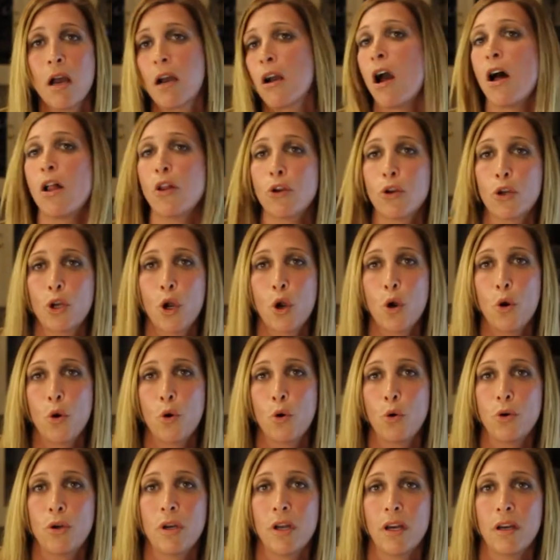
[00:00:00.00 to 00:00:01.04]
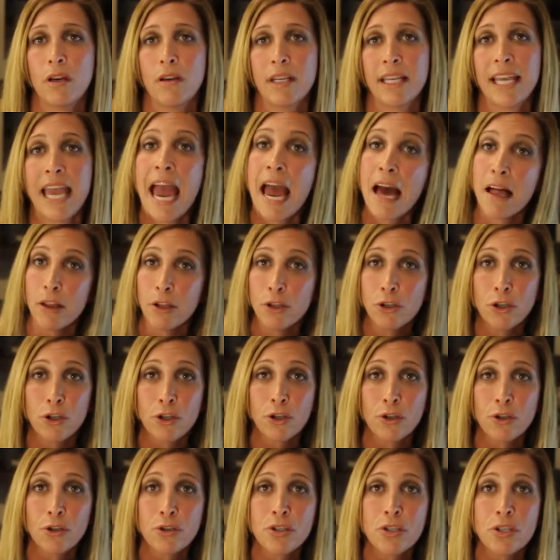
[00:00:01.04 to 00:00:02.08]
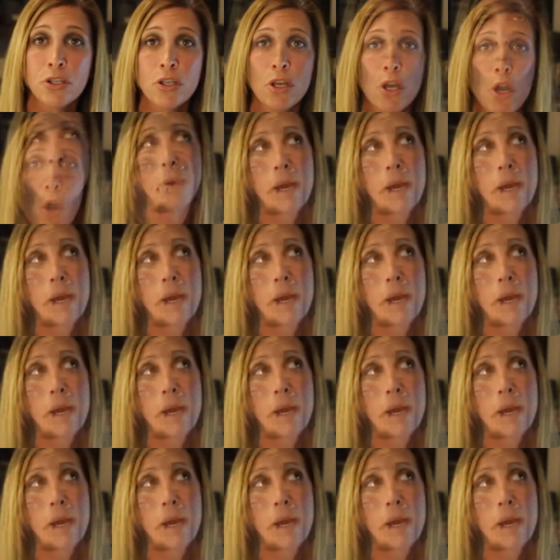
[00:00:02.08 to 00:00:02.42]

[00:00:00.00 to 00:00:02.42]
color code calendars,